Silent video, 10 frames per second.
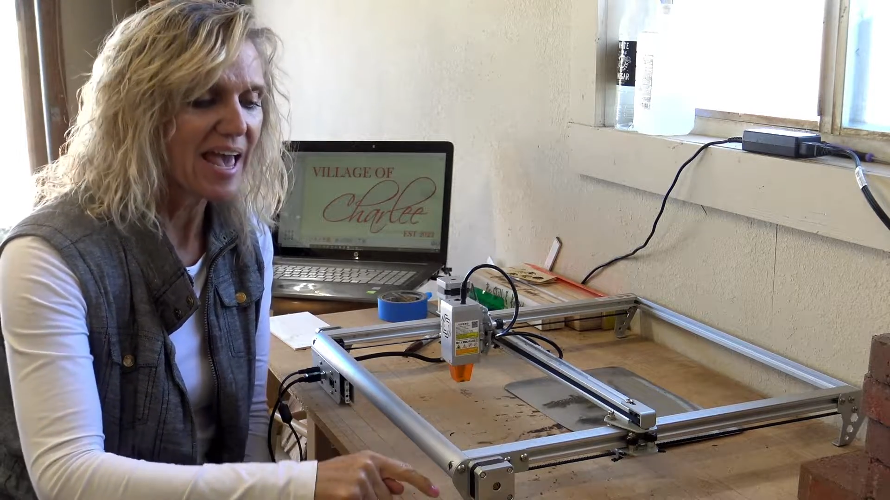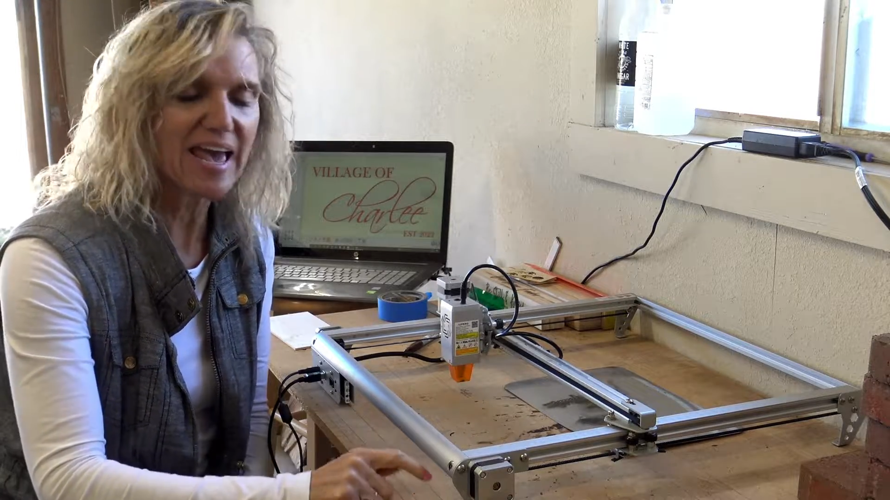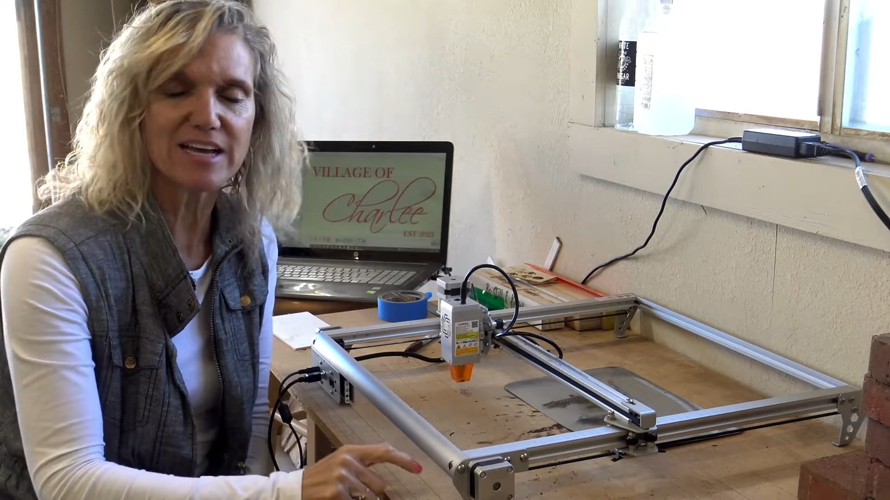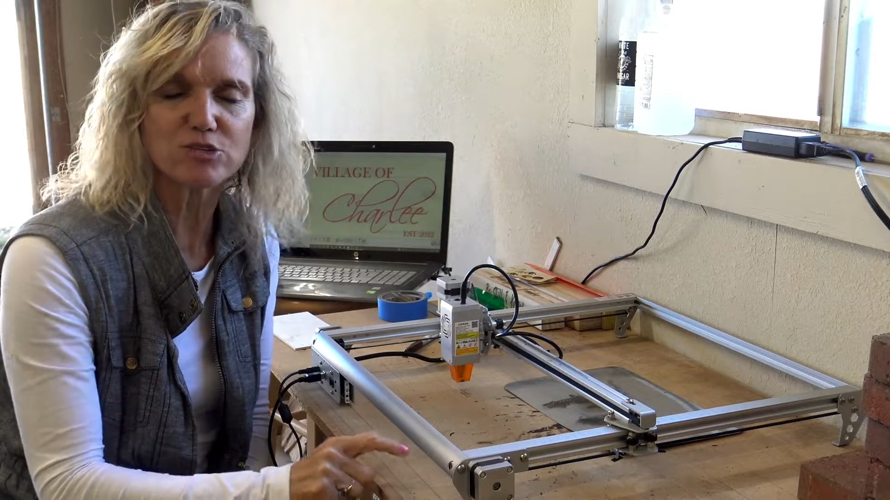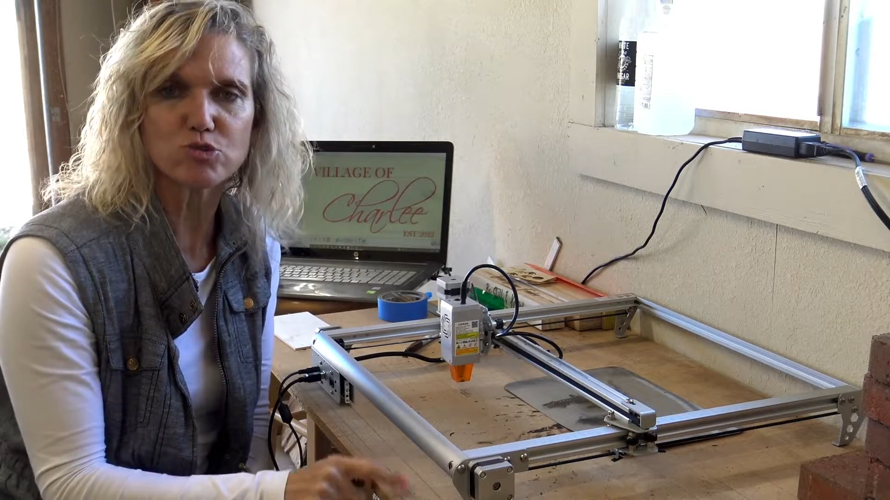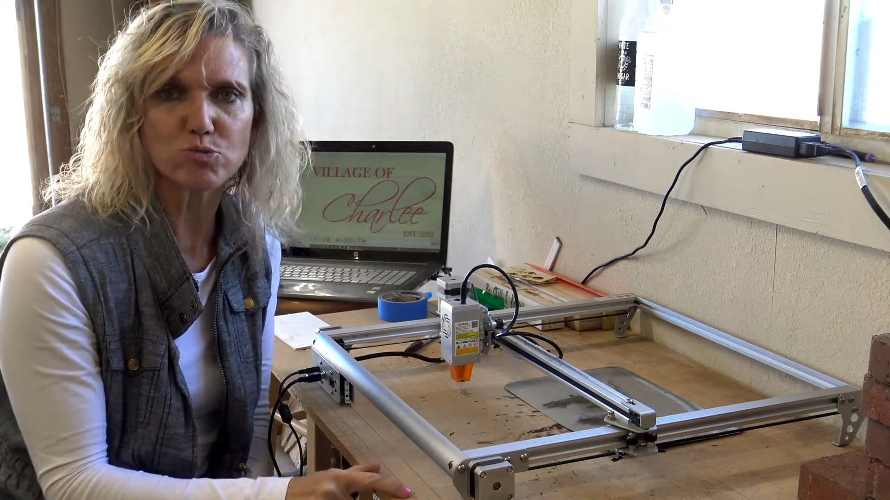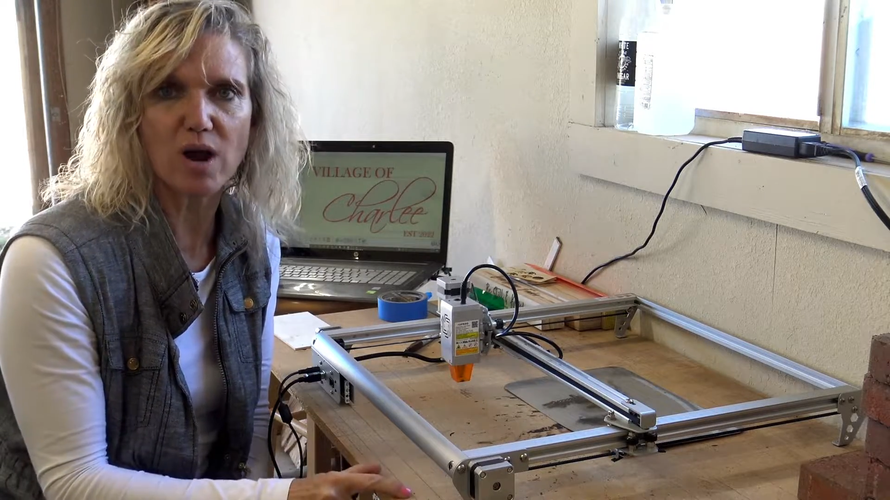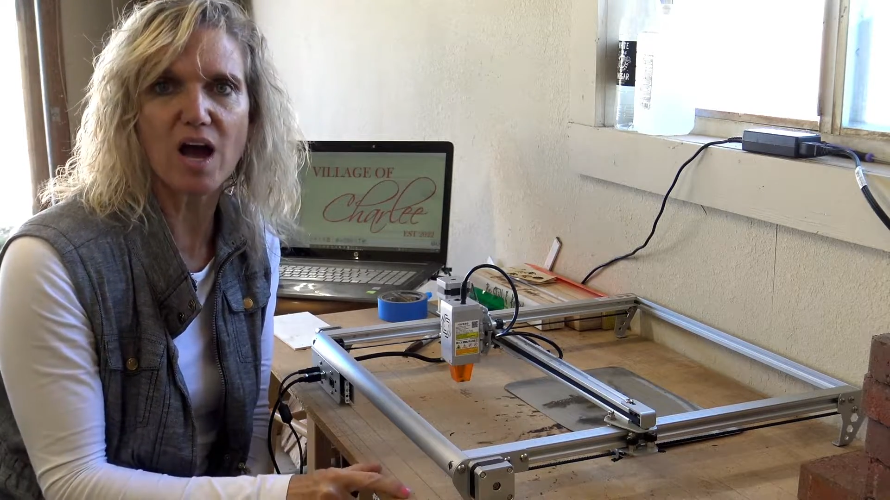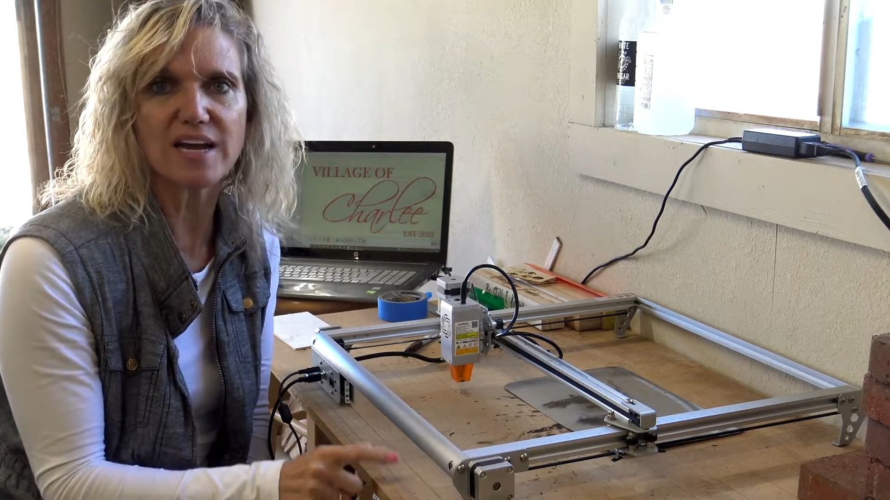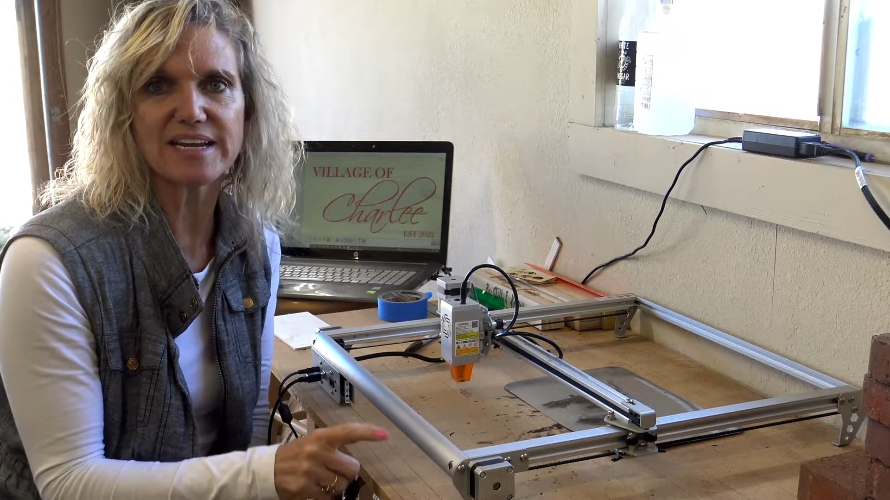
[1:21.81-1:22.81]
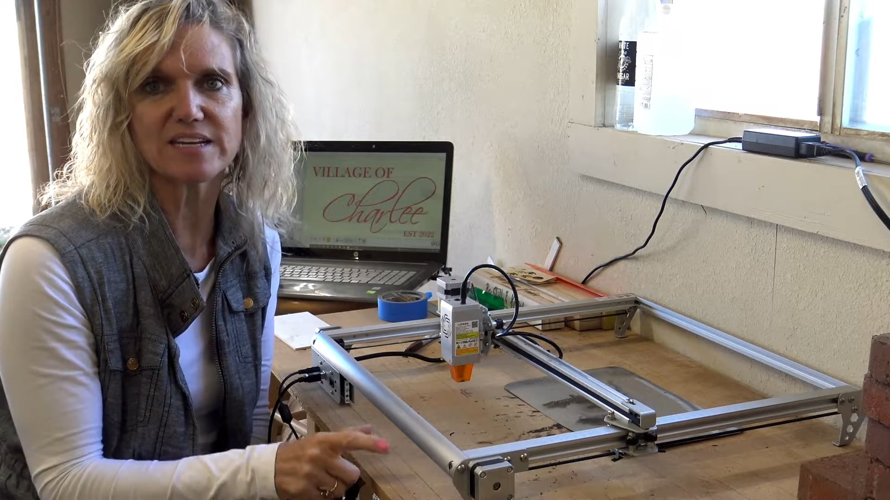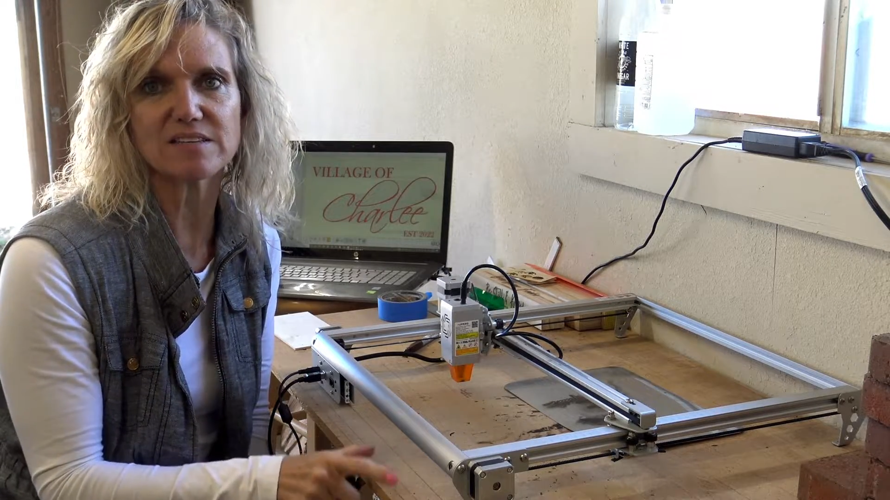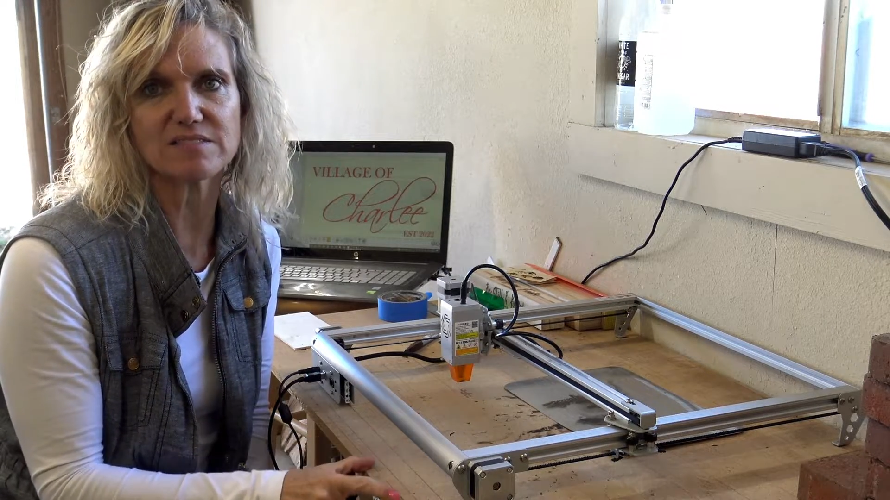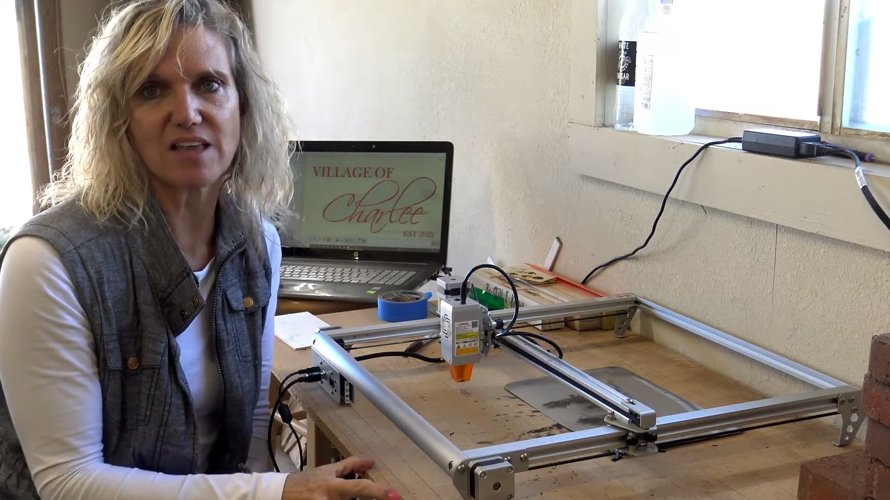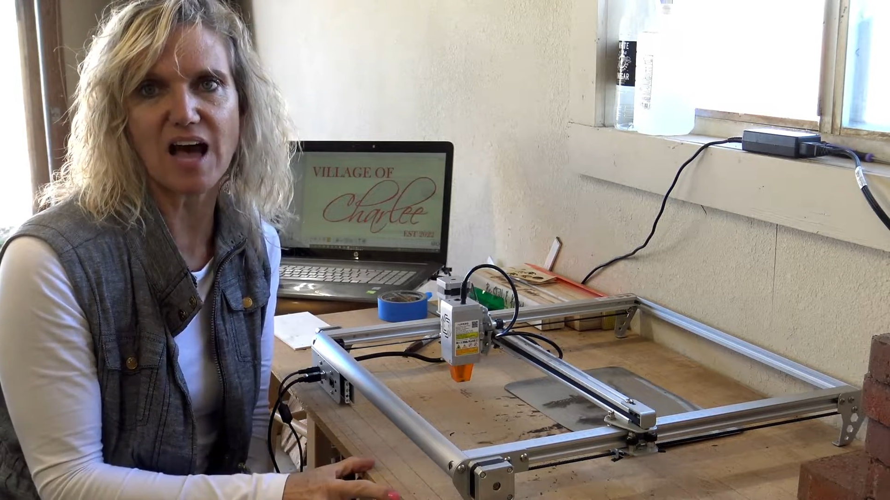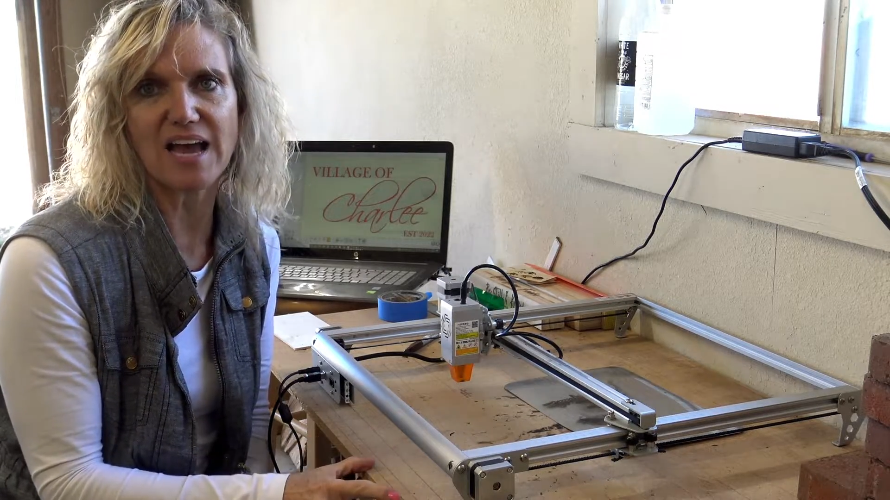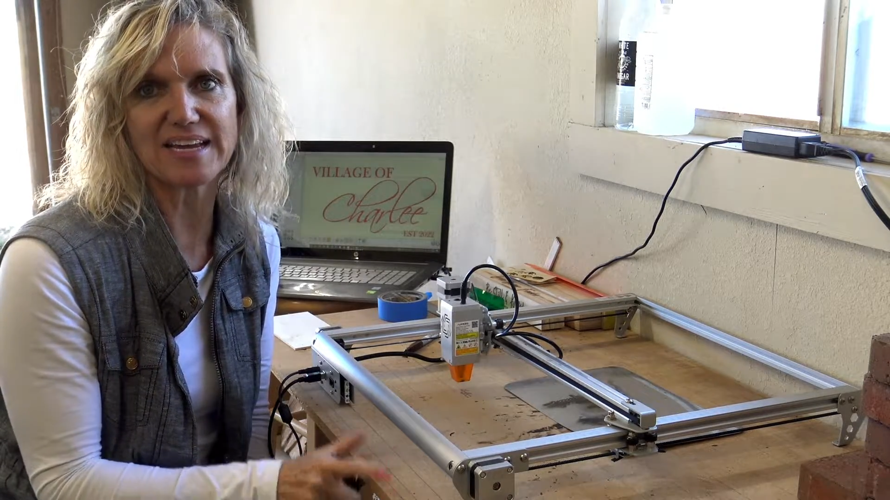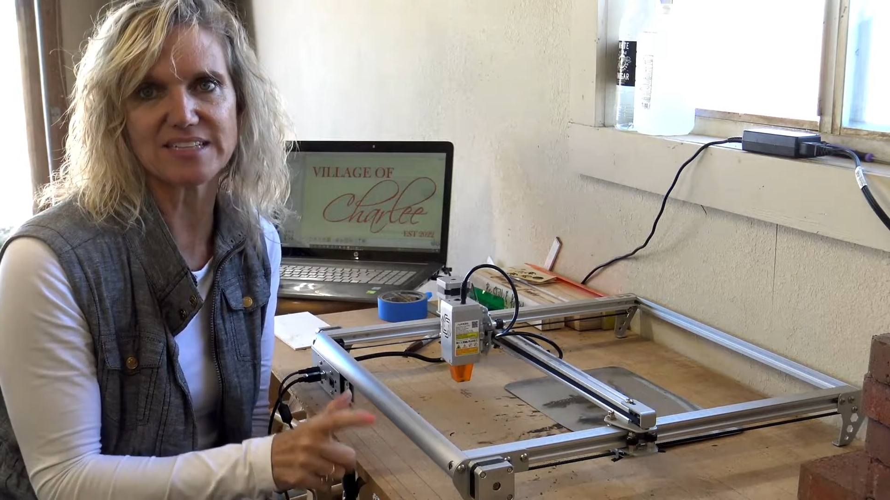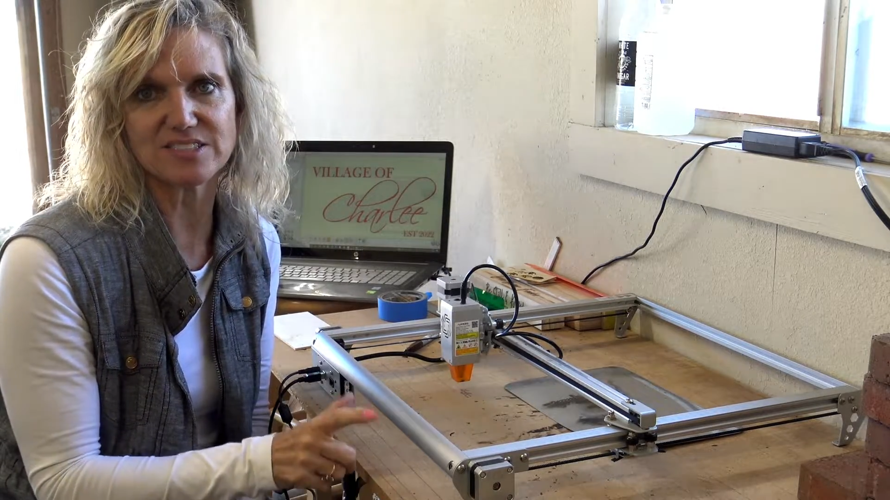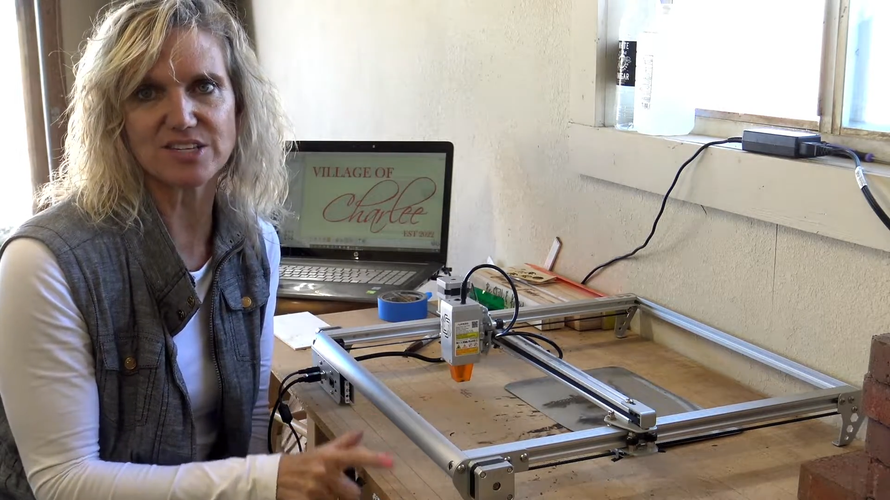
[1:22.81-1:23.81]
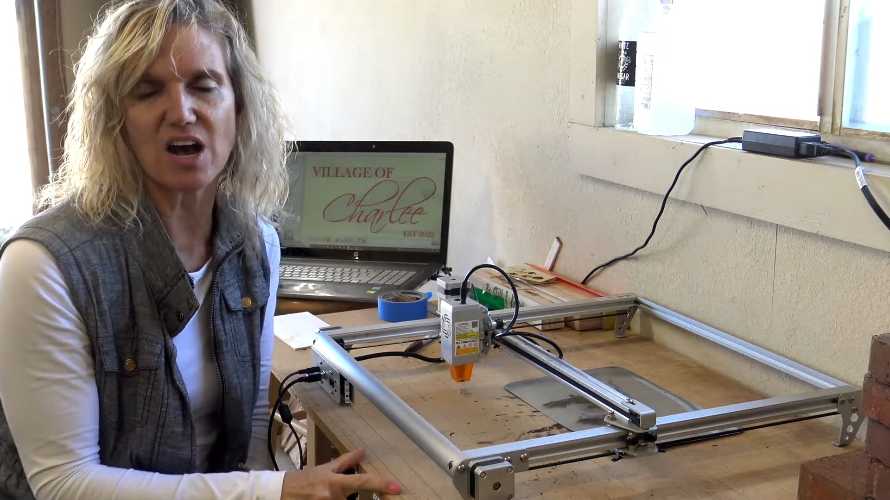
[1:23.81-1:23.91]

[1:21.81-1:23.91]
and drawing lines